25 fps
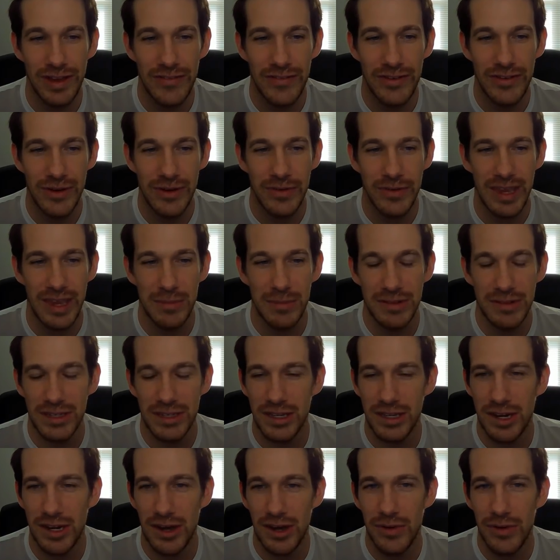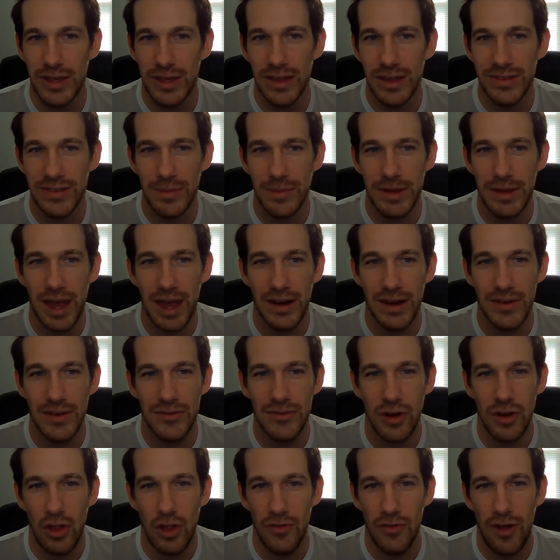If she was able to, you know, get some kind
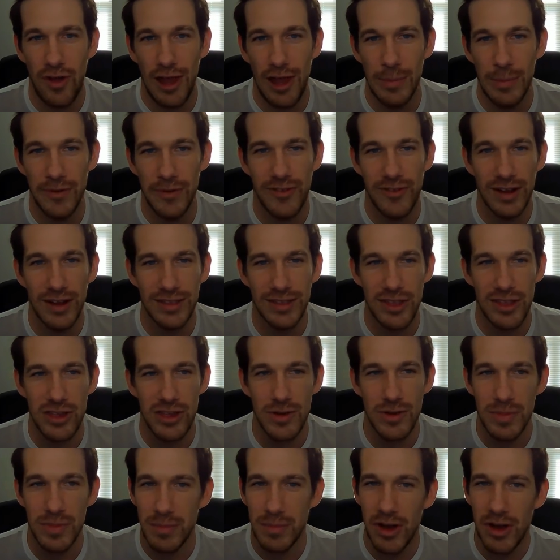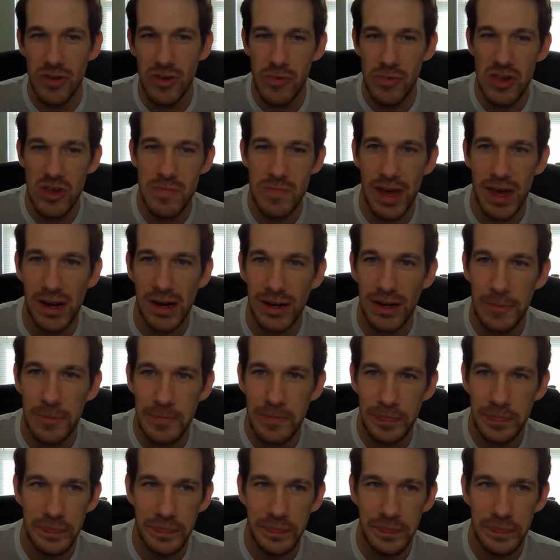of null follow-up effect, then she would be much better.